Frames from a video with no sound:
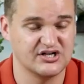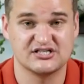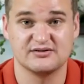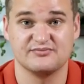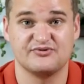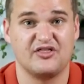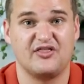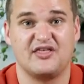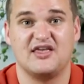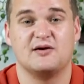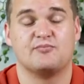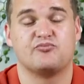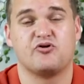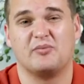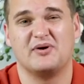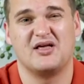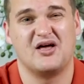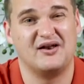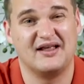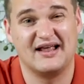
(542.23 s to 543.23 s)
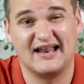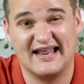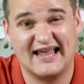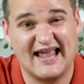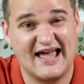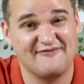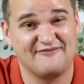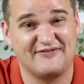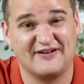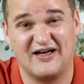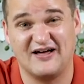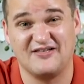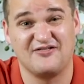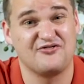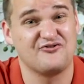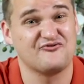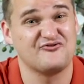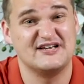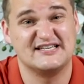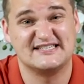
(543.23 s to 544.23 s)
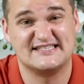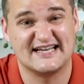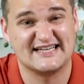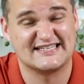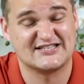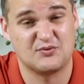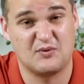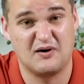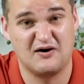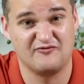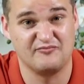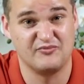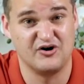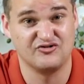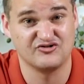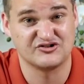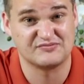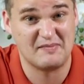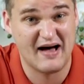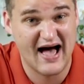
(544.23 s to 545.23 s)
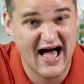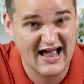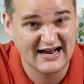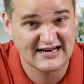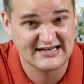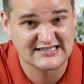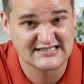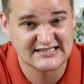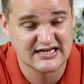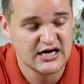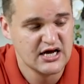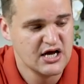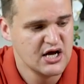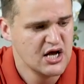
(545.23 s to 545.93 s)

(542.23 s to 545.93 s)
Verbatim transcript: is something that you're probably only gonna get for like three, six, 12 months max.